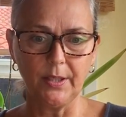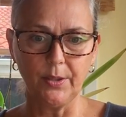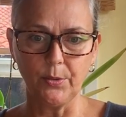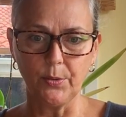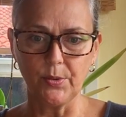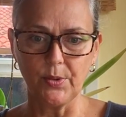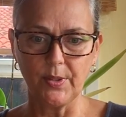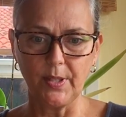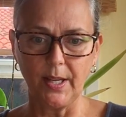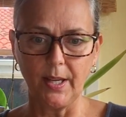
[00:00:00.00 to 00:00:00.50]

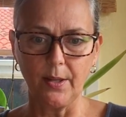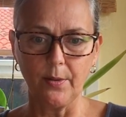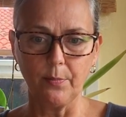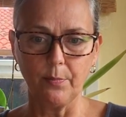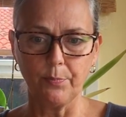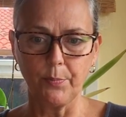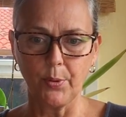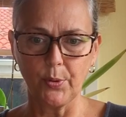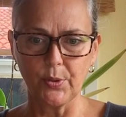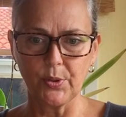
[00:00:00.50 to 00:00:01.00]
You say,
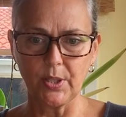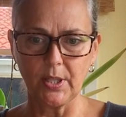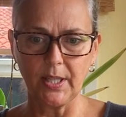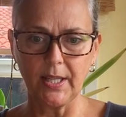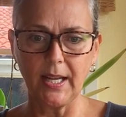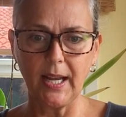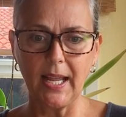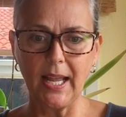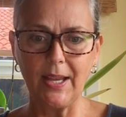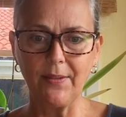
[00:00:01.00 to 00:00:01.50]

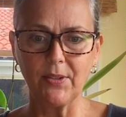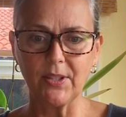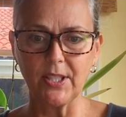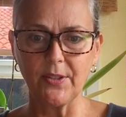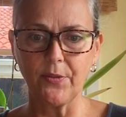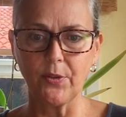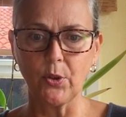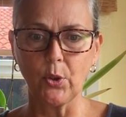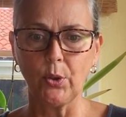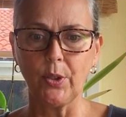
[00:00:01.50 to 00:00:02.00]
personally, I have a
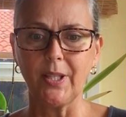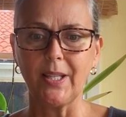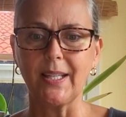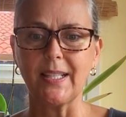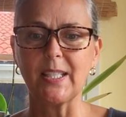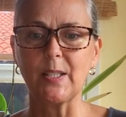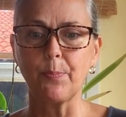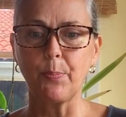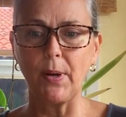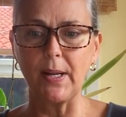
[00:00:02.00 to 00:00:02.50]
difficulty
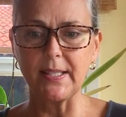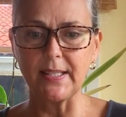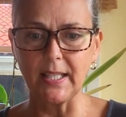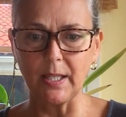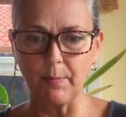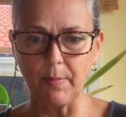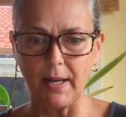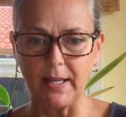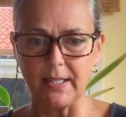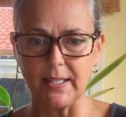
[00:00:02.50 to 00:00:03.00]

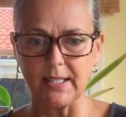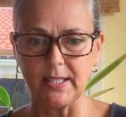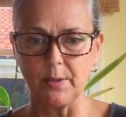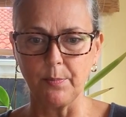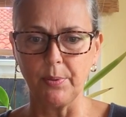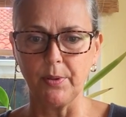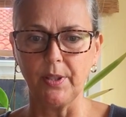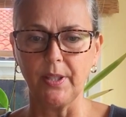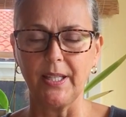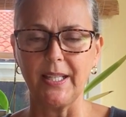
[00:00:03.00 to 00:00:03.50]
expressing my
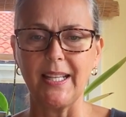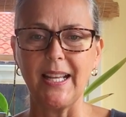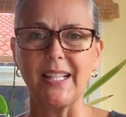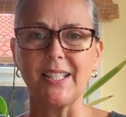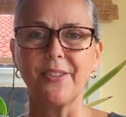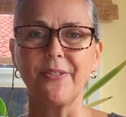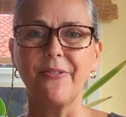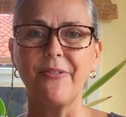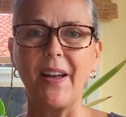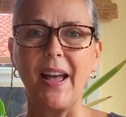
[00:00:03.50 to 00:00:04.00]
disability
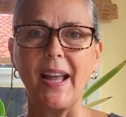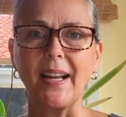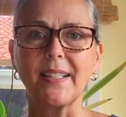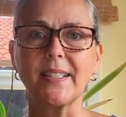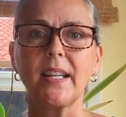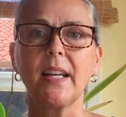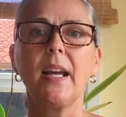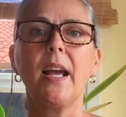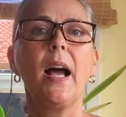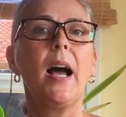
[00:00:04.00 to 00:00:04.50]
as a fact.